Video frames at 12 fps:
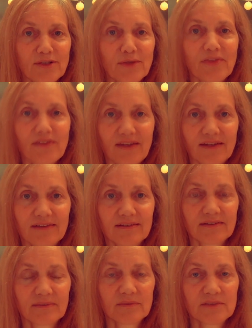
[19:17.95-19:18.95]
you think
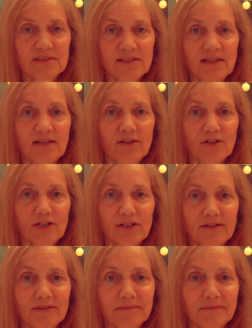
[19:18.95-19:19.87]
to take a look.